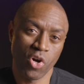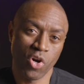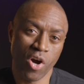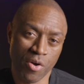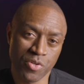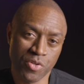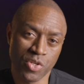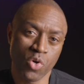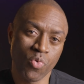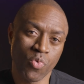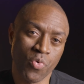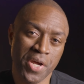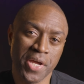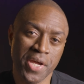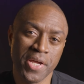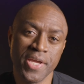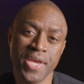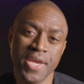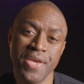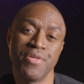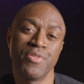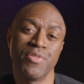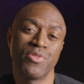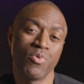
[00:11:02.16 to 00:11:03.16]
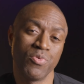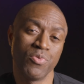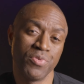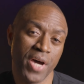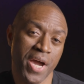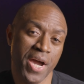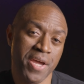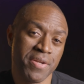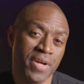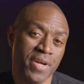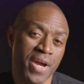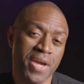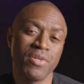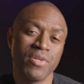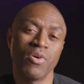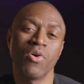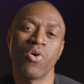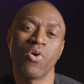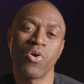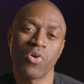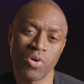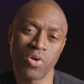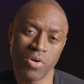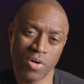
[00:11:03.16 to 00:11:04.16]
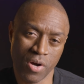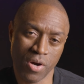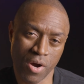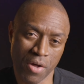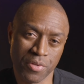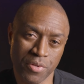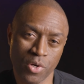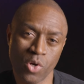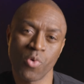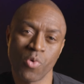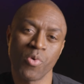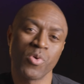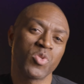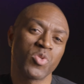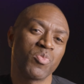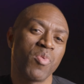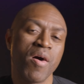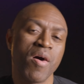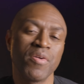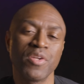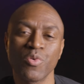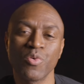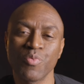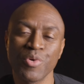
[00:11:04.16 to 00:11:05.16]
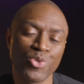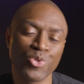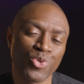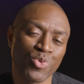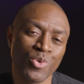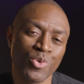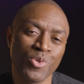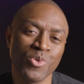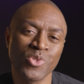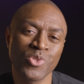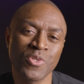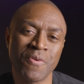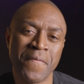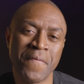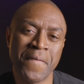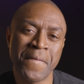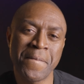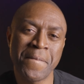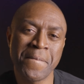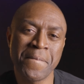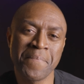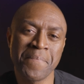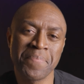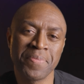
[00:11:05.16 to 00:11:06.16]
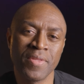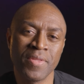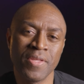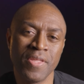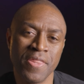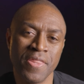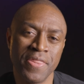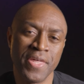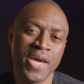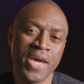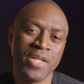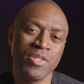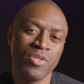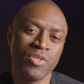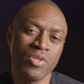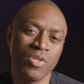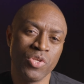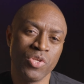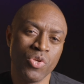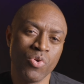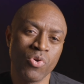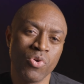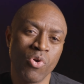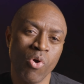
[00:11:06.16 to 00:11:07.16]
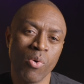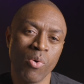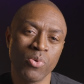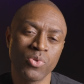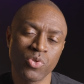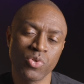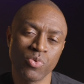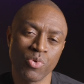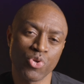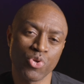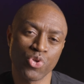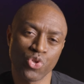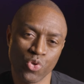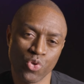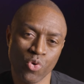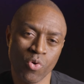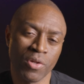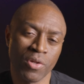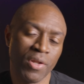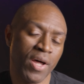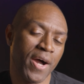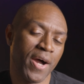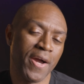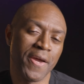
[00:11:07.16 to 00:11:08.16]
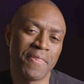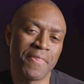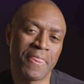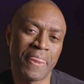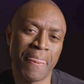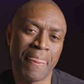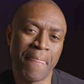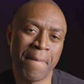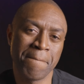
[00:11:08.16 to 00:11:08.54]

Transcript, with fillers: you on your way, either through Nine Night or other corresponding rituals, then you go to a shoreline.